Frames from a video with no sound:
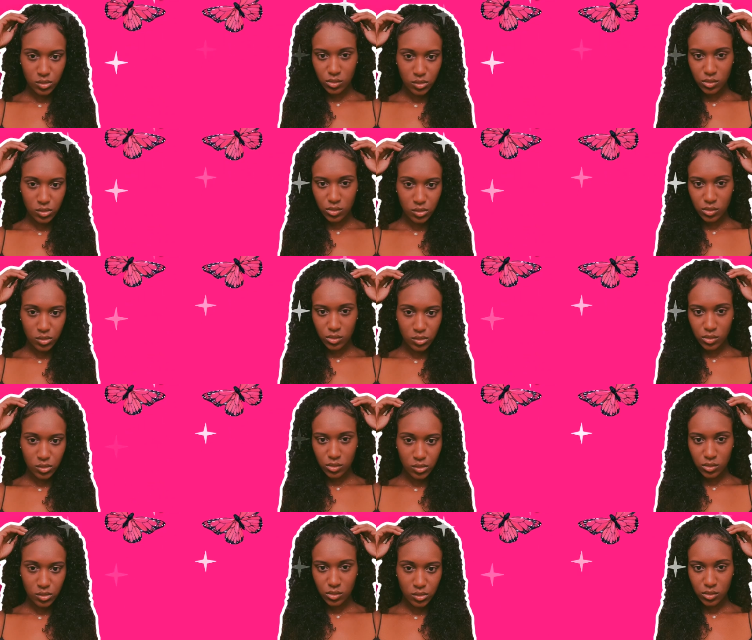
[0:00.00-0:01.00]

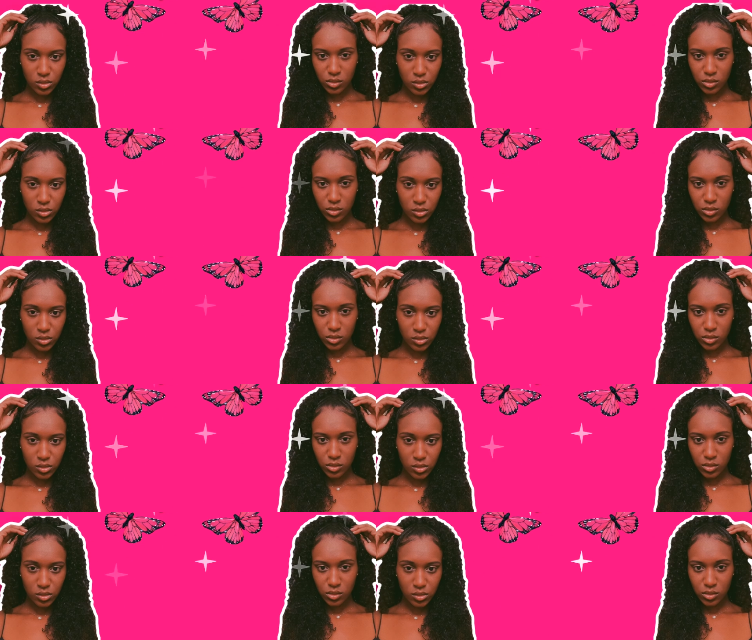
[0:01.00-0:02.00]

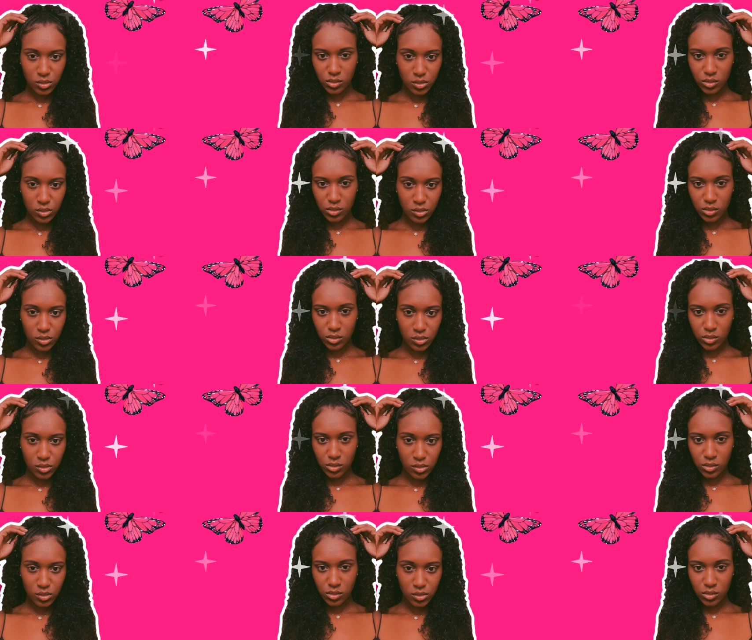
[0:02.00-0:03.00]

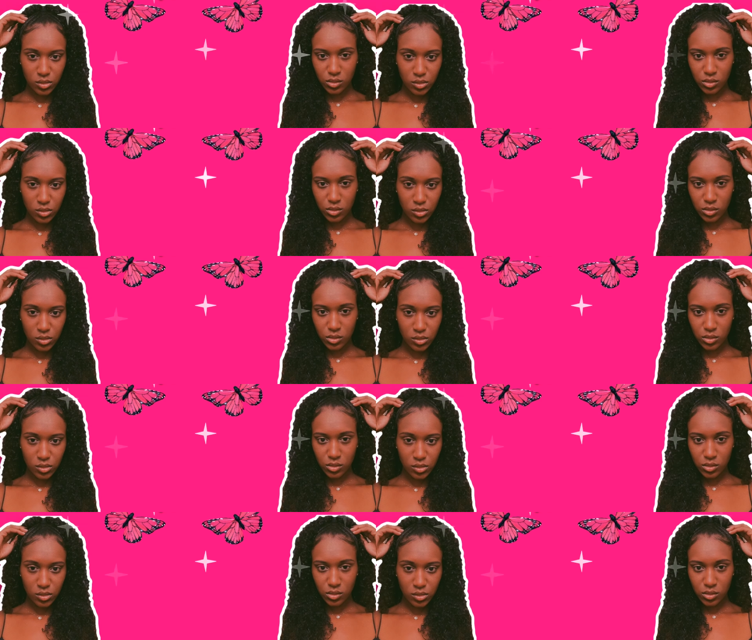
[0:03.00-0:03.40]
(silence)